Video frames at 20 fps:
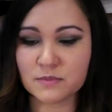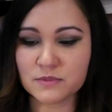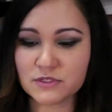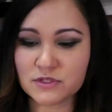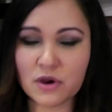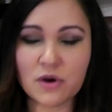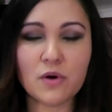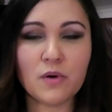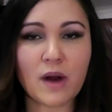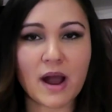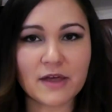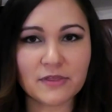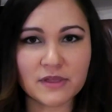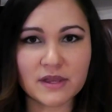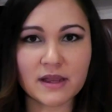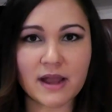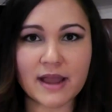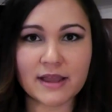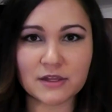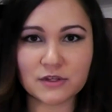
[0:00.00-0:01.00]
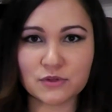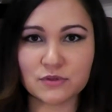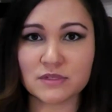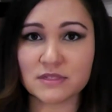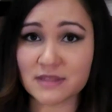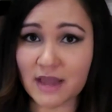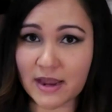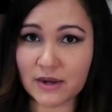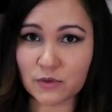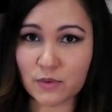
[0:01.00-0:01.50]
So I think I could do the
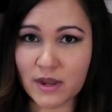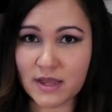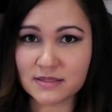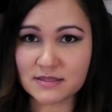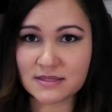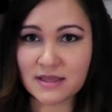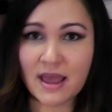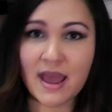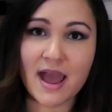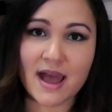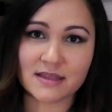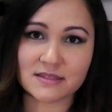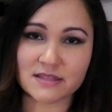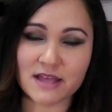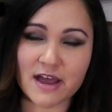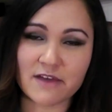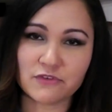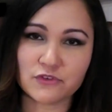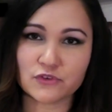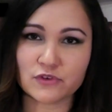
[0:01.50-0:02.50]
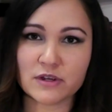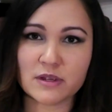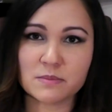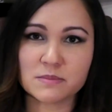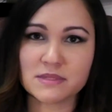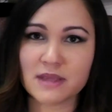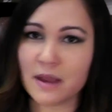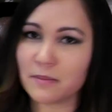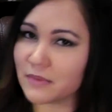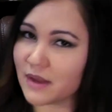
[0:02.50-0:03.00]
side quests as live
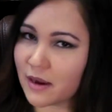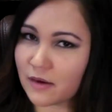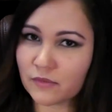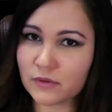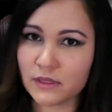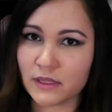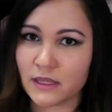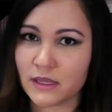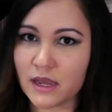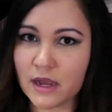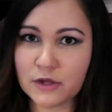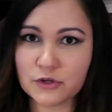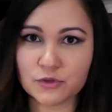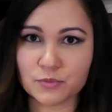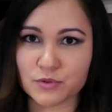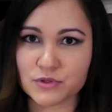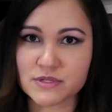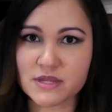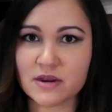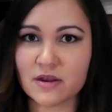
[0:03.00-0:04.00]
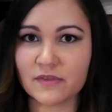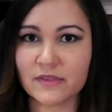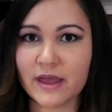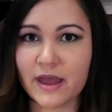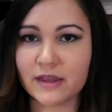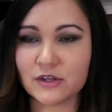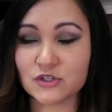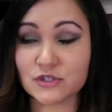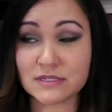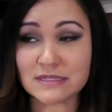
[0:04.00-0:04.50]
streams. I'm not really 100% on
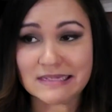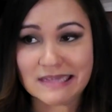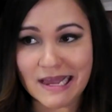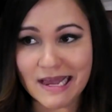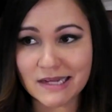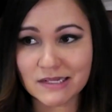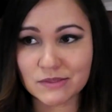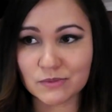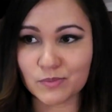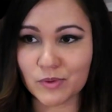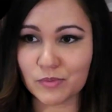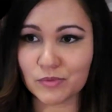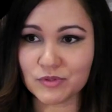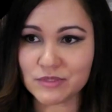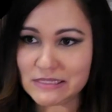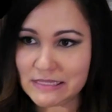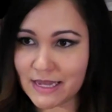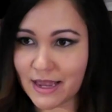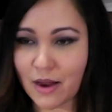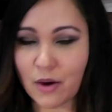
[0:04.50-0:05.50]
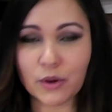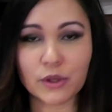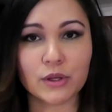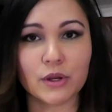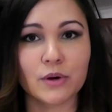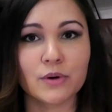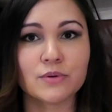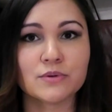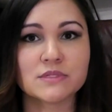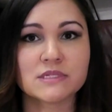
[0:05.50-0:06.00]
that just yet, but we'll see how it
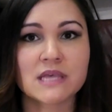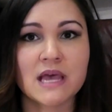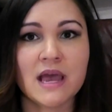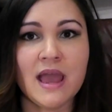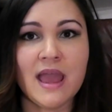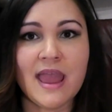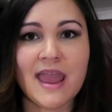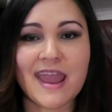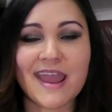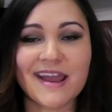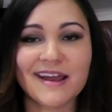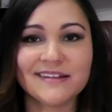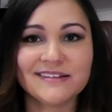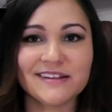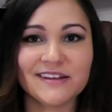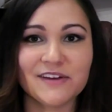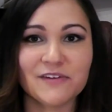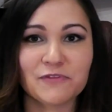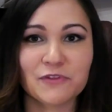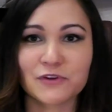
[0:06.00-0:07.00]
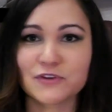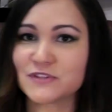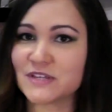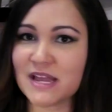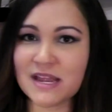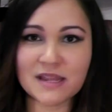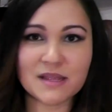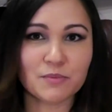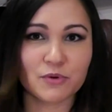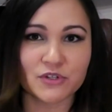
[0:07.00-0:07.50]
goes. And if there's
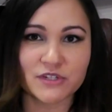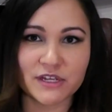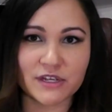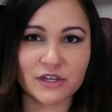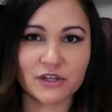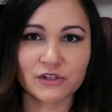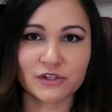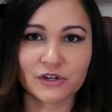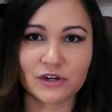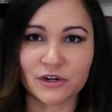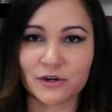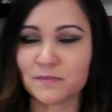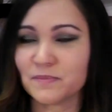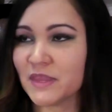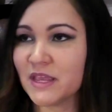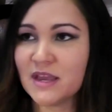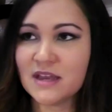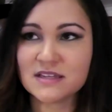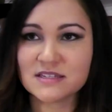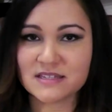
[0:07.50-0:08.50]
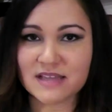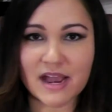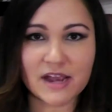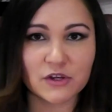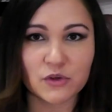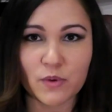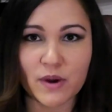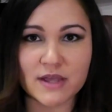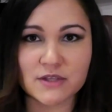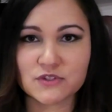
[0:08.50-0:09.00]
any particular
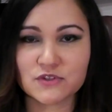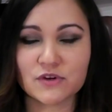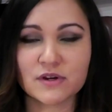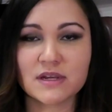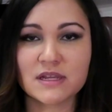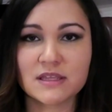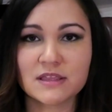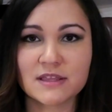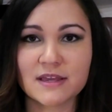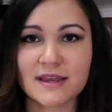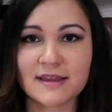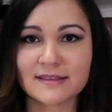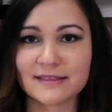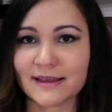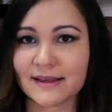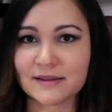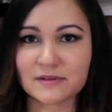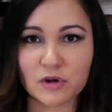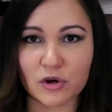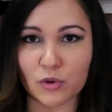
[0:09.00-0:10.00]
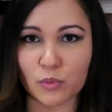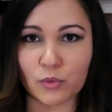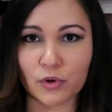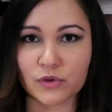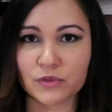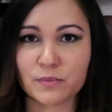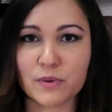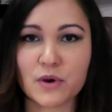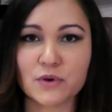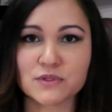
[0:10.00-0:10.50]
side quests or anything that are
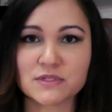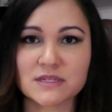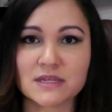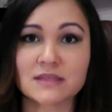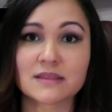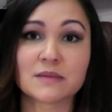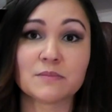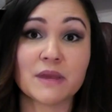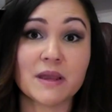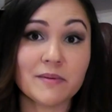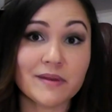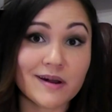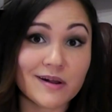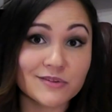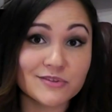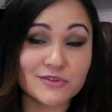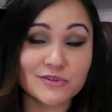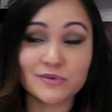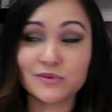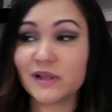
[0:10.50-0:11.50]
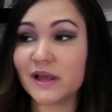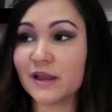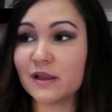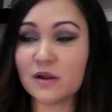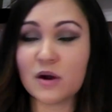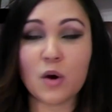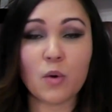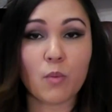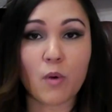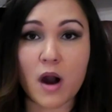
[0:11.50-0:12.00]
worth posting, then maybe I'll do
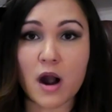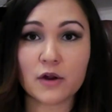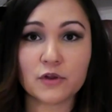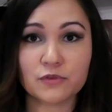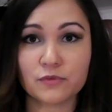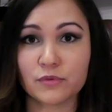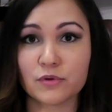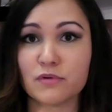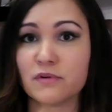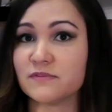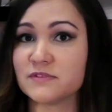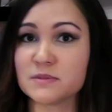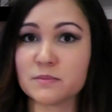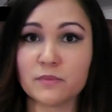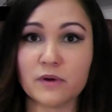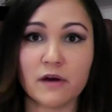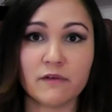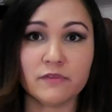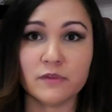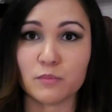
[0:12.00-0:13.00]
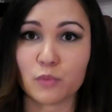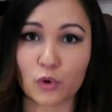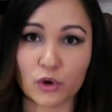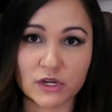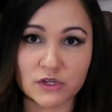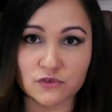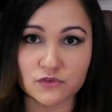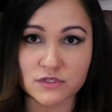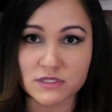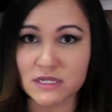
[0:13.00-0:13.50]
like a walkthrough of some of the more
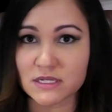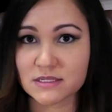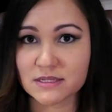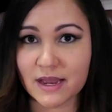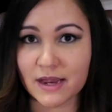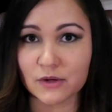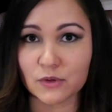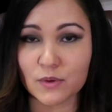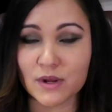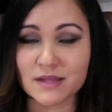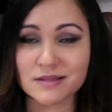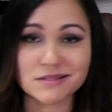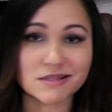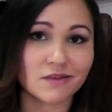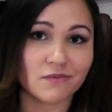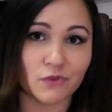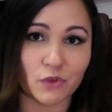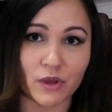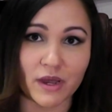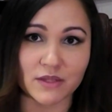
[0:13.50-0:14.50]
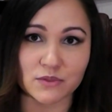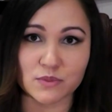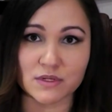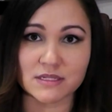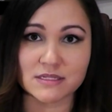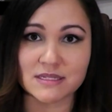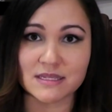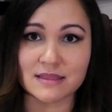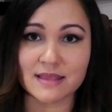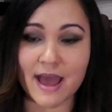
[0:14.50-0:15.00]
interesting side quests if you guys
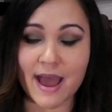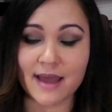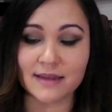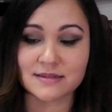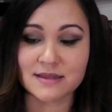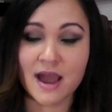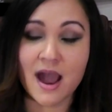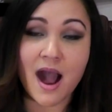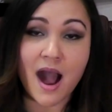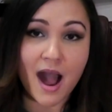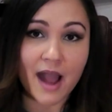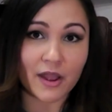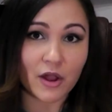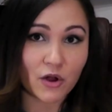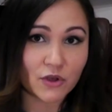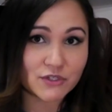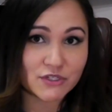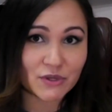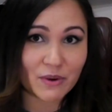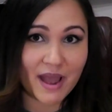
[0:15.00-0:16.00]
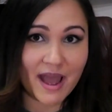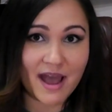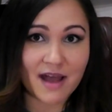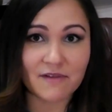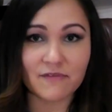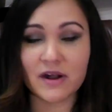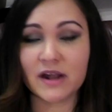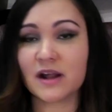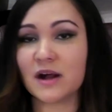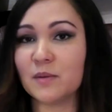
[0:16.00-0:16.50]
want to see that. I also
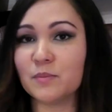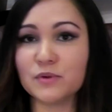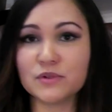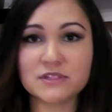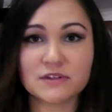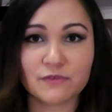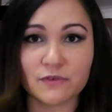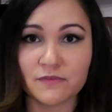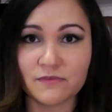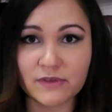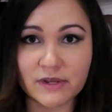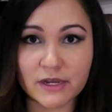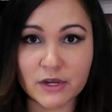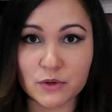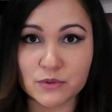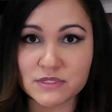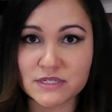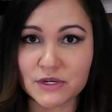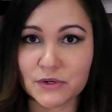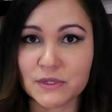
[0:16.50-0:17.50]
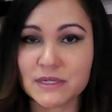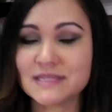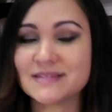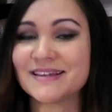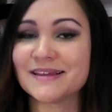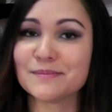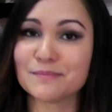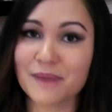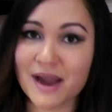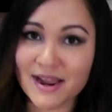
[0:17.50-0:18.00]
have a couple different video series
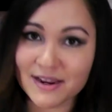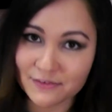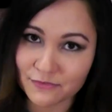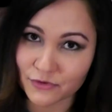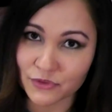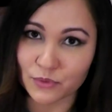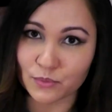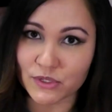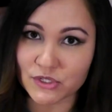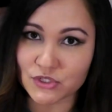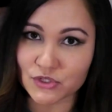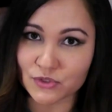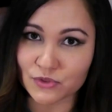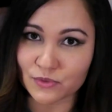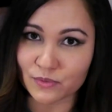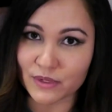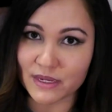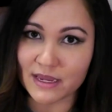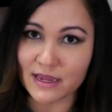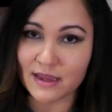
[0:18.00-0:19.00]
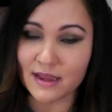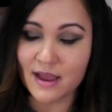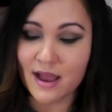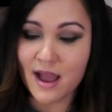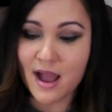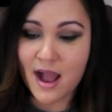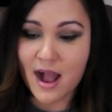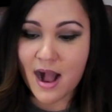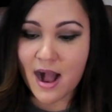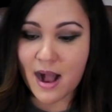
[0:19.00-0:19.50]
in mind for The Witcher 3,
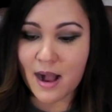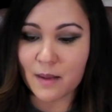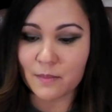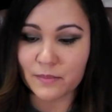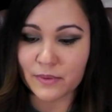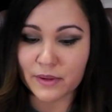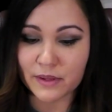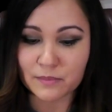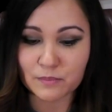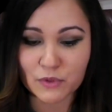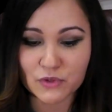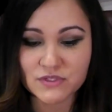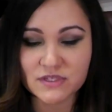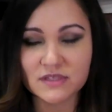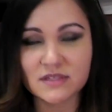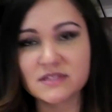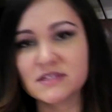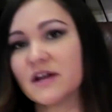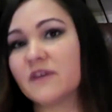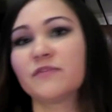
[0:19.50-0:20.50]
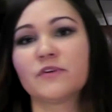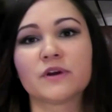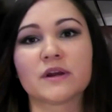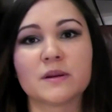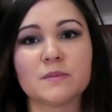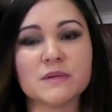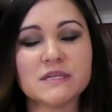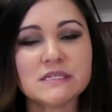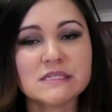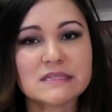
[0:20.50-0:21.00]
but most of the stuff you're
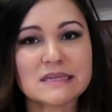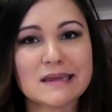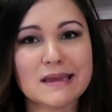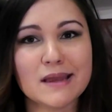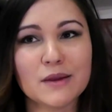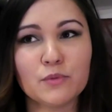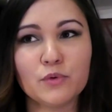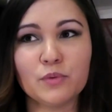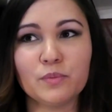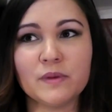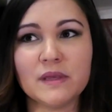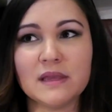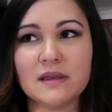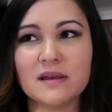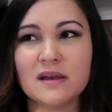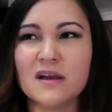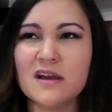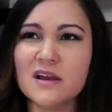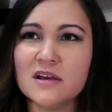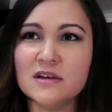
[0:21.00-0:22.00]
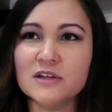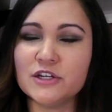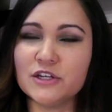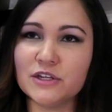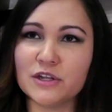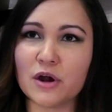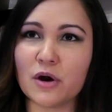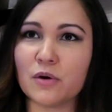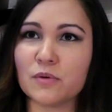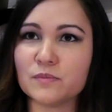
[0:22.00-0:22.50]
going to be seeing will be,
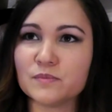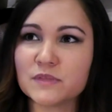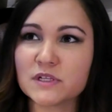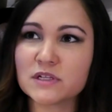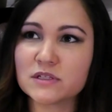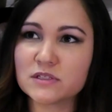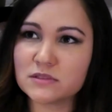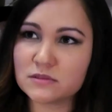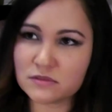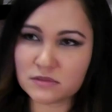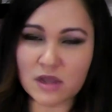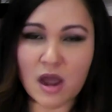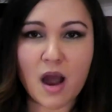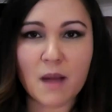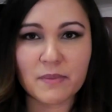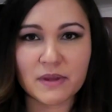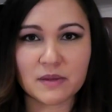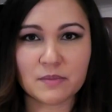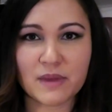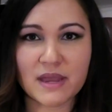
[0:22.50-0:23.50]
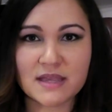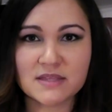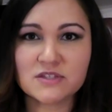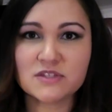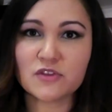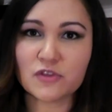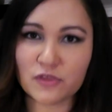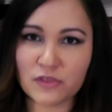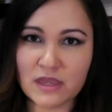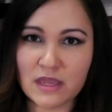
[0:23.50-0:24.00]
you know,
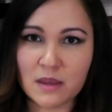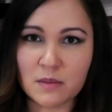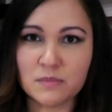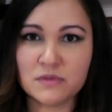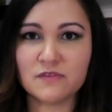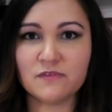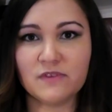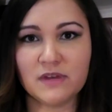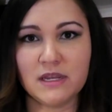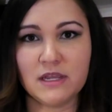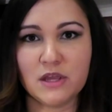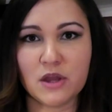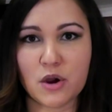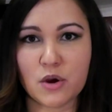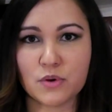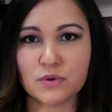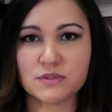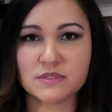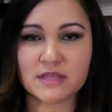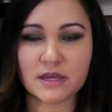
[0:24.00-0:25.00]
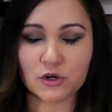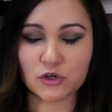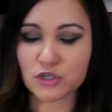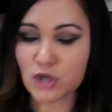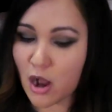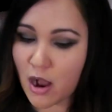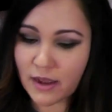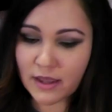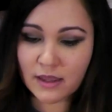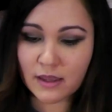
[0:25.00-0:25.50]
topic-based themed videos that are
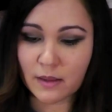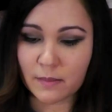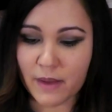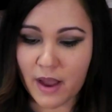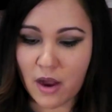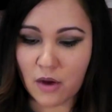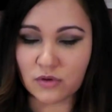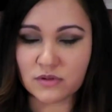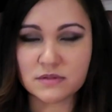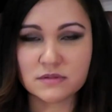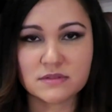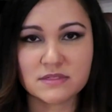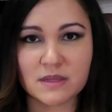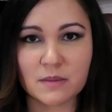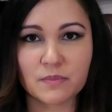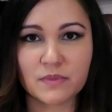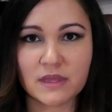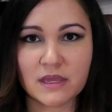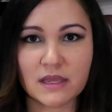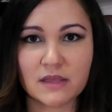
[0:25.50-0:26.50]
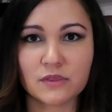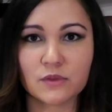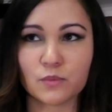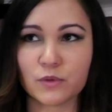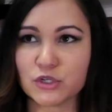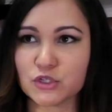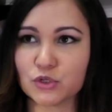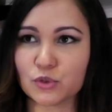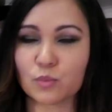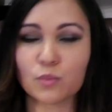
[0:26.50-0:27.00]
talking about something in the
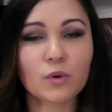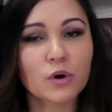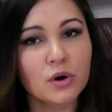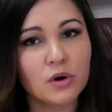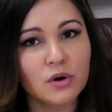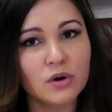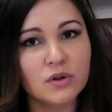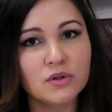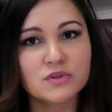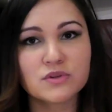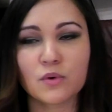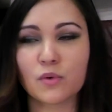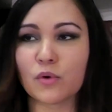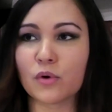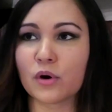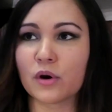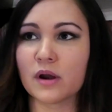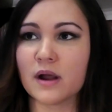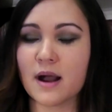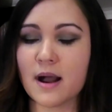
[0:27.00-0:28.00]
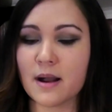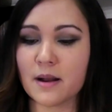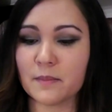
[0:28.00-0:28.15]
Witcher world or